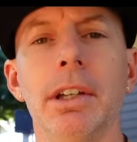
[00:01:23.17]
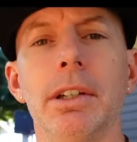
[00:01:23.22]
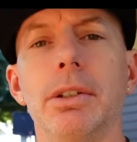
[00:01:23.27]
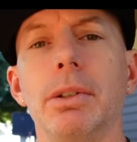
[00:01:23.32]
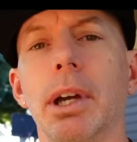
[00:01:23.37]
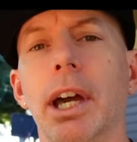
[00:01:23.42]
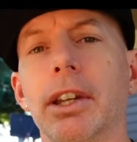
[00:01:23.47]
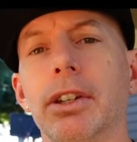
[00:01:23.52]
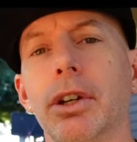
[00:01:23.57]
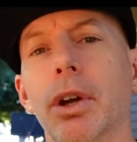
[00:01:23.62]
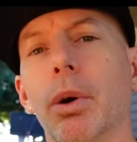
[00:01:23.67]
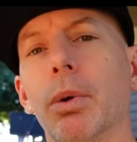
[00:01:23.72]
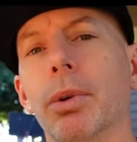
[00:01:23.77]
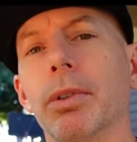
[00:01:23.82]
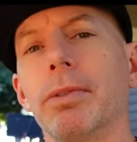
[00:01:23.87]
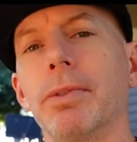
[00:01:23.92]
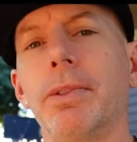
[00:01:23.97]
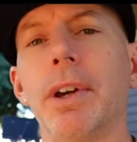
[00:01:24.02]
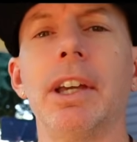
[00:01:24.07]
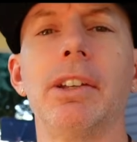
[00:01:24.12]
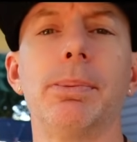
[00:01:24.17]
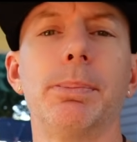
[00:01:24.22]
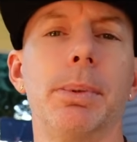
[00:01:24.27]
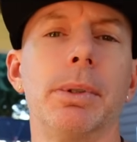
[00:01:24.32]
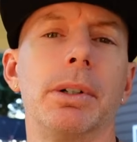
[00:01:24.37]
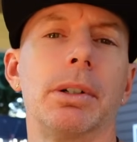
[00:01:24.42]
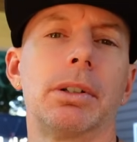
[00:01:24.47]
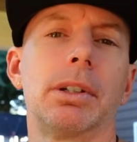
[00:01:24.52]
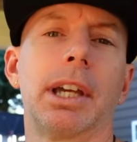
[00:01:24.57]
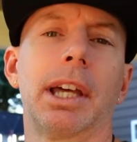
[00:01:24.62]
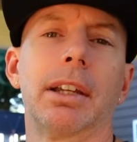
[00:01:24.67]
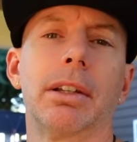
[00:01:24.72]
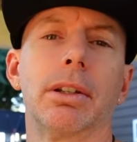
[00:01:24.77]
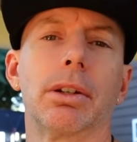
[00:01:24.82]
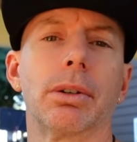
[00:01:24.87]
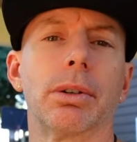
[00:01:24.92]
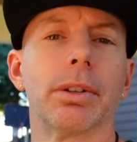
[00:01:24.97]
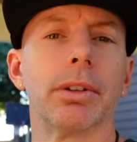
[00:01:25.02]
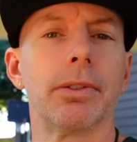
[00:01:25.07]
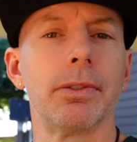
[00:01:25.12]
You had to go on Facebook, you had to
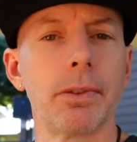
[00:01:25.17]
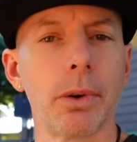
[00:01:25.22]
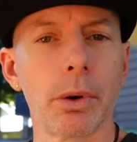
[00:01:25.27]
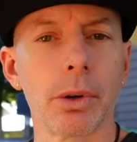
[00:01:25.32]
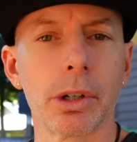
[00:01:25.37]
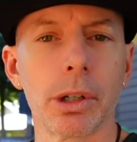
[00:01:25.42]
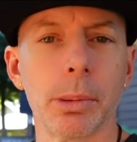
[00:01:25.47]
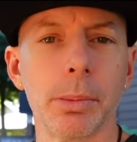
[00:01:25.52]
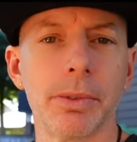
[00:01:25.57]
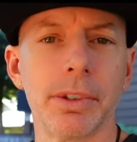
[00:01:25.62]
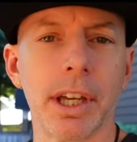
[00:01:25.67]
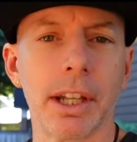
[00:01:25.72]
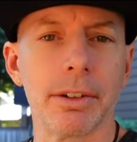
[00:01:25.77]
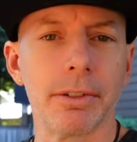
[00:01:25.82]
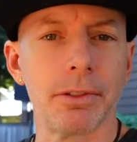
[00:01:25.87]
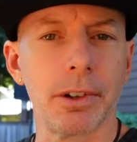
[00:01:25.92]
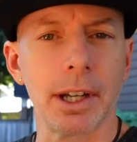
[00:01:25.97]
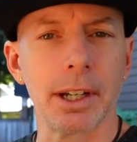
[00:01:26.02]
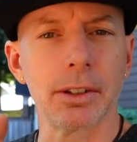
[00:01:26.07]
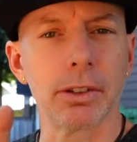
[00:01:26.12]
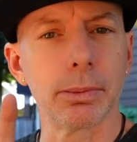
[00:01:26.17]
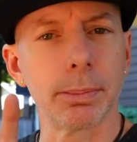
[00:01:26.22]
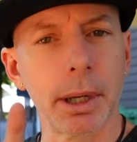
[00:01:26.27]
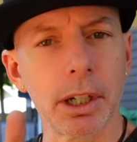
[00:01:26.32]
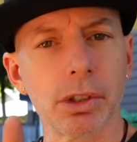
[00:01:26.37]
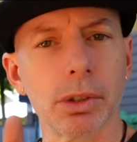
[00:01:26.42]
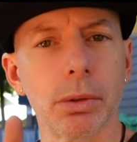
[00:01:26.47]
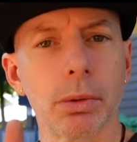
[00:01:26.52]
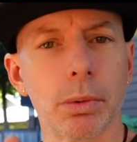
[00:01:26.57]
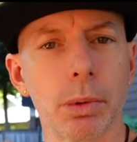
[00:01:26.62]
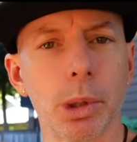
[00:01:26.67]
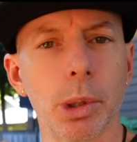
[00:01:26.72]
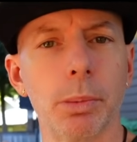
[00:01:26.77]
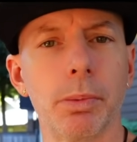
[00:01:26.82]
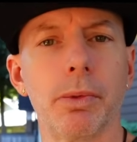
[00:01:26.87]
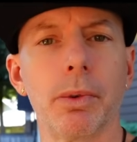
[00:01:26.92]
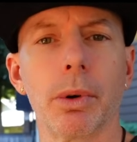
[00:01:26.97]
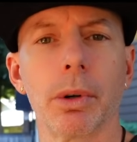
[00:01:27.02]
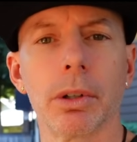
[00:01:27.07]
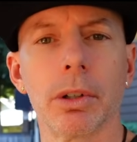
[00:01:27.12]
look on the forums, you had to find a special group
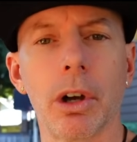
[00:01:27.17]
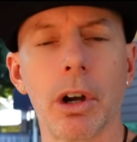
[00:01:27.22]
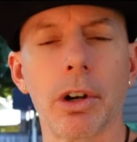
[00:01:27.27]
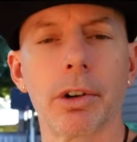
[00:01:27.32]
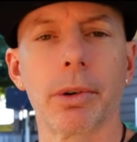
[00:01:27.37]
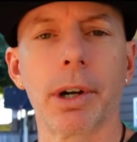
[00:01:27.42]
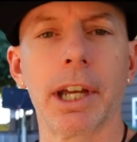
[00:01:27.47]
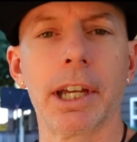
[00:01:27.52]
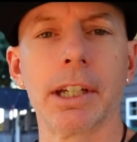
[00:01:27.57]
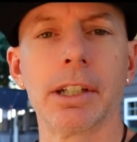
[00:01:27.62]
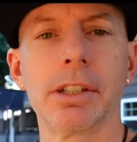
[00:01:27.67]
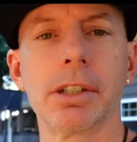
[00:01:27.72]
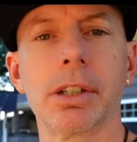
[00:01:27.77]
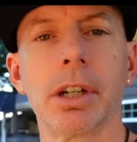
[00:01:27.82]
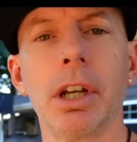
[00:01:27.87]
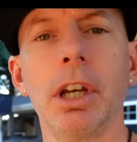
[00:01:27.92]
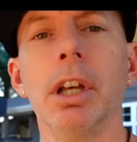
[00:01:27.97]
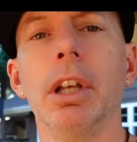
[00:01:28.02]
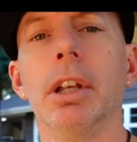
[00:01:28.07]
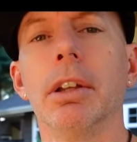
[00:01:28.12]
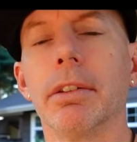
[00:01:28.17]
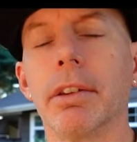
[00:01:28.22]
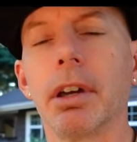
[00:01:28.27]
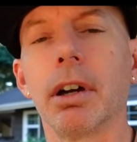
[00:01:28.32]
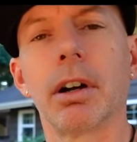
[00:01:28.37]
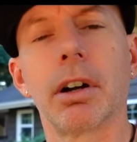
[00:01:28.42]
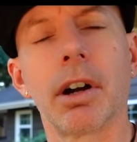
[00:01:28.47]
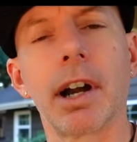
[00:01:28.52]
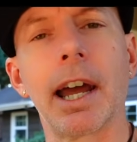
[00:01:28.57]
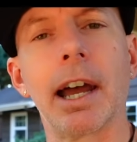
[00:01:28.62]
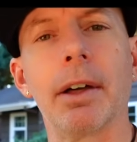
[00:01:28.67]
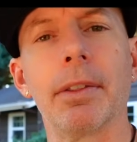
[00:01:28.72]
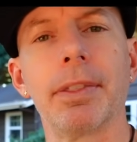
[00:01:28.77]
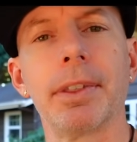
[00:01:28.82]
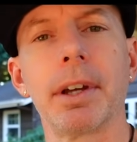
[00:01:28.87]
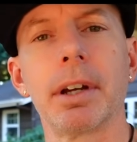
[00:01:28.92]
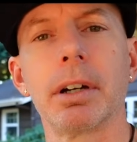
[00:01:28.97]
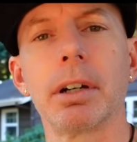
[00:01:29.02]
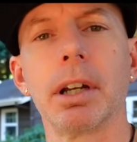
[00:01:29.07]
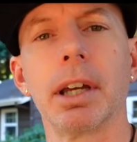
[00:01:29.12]
for long range. They are out
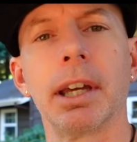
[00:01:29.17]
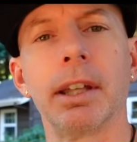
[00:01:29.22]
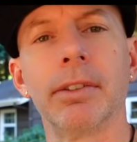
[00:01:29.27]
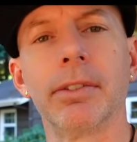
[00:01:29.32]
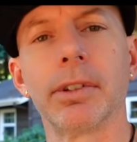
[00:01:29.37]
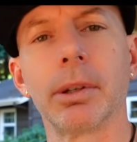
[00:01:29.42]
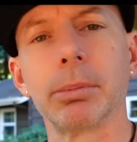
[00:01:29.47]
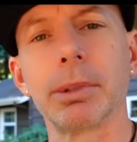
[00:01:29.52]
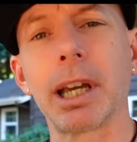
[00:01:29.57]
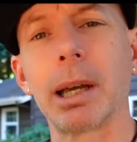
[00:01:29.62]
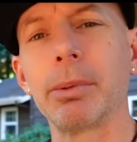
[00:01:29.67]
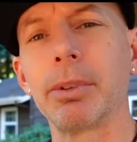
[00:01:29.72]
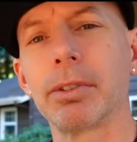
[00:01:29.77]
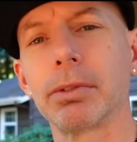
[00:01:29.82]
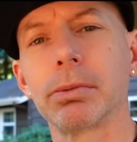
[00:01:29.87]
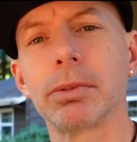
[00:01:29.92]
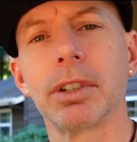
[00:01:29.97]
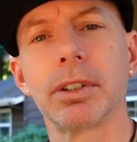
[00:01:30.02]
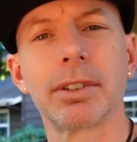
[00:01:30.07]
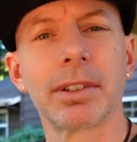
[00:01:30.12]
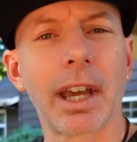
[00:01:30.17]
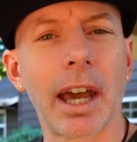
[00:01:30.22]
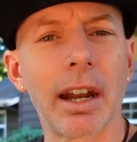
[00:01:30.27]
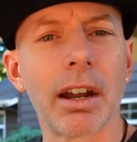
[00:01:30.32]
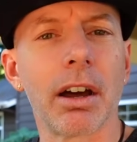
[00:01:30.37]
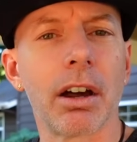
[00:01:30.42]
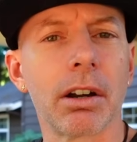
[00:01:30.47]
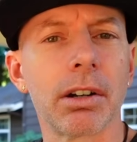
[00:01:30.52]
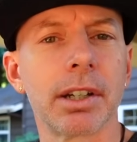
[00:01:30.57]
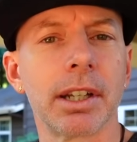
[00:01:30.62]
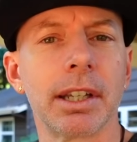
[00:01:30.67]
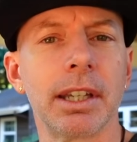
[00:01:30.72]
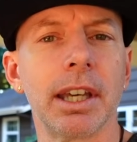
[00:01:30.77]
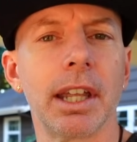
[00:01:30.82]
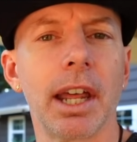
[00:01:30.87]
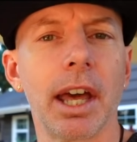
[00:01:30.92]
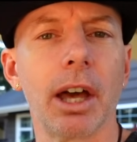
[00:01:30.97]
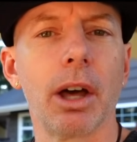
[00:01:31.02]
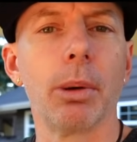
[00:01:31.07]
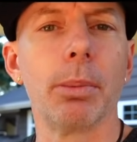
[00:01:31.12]
there, and sometimes it's just kind of hard to
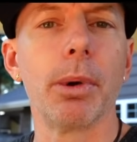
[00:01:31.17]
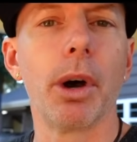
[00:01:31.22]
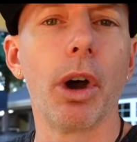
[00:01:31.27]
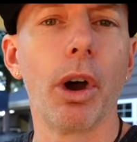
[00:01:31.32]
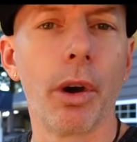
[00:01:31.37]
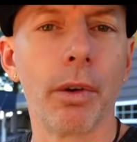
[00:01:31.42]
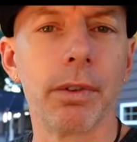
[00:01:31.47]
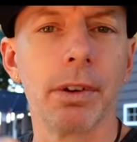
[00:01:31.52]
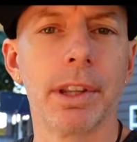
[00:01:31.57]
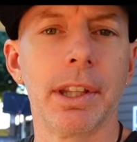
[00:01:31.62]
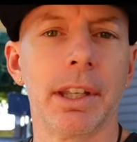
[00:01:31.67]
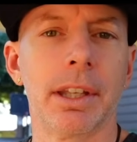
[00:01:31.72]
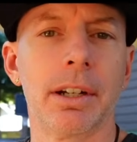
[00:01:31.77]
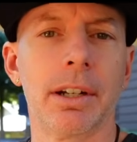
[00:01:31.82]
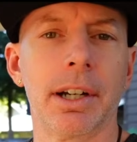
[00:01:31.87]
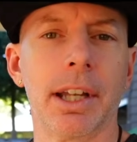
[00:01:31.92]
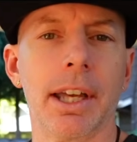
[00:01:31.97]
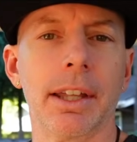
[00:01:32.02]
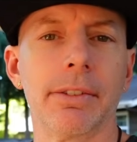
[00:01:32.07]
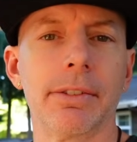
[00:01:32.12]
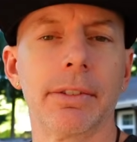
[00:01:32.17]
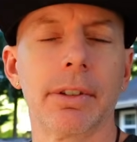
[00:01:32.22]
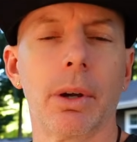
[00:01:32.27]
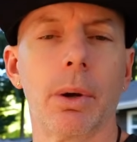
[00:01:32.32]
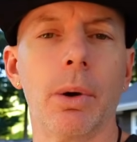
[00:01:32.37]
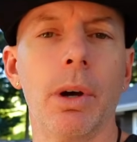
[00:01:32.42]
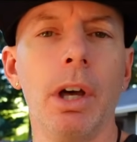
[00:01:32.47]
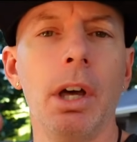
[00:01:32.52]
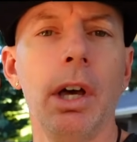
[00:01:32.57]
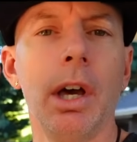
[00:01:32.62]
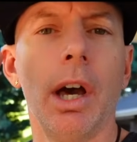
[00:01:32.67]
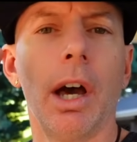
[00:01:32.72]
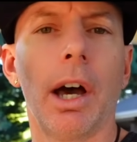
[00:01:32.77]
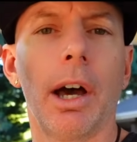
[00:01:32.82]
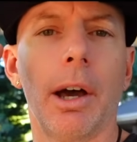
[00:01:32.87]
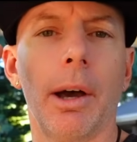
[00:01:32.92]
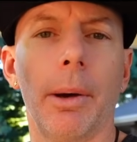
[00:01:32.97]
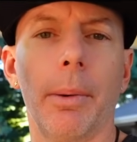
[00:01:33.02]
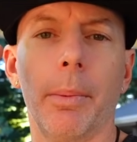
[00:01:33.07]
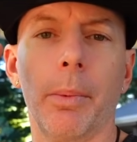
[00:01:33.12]
get help over the internet. So,
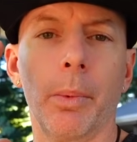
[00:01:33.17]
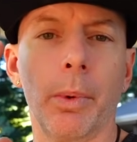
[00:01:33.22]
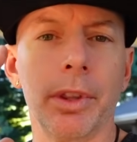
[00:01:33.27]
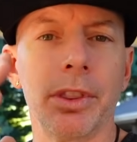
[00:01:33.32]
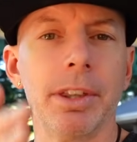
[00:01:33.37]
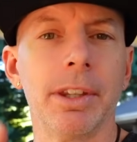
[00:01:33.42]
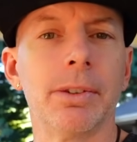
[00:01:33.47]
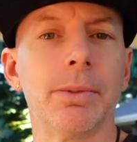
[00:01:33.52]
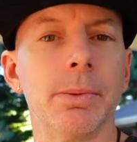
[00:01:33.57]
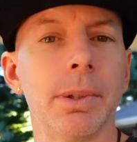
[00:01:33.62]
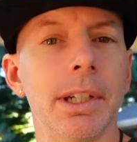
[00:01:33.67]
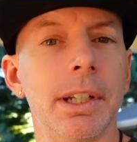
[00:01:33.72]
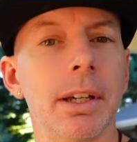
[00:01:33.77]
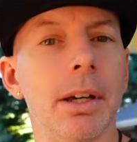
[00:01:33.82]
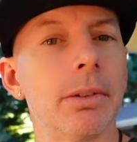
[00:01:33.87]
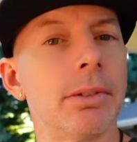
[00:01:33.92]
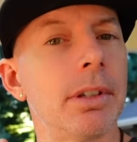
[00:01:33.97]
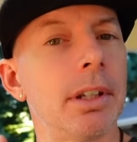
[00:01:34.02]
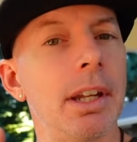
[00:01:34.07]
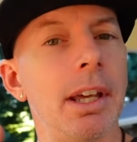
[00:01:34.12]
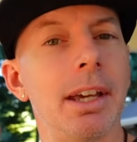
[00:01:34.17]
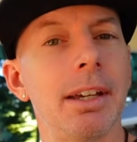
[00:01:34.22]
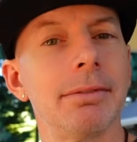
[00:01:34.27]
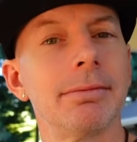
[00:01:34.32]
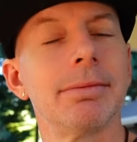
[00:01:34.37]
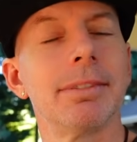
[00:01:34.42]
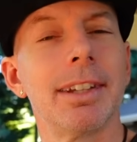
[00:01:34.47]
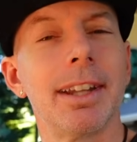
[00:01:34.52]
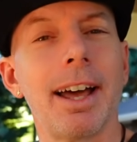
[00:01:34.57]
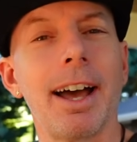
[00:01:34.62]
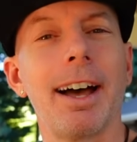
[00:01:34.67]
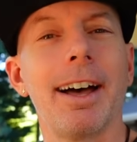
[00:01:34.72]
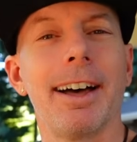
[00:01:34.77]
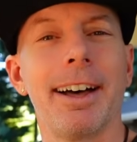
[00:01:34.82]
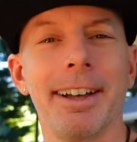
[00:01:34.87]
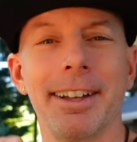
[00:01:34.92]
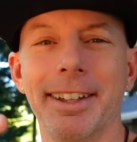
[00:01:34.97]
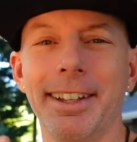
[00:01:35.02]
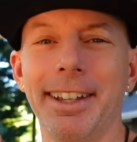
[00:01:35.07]
uh, with this video today, I,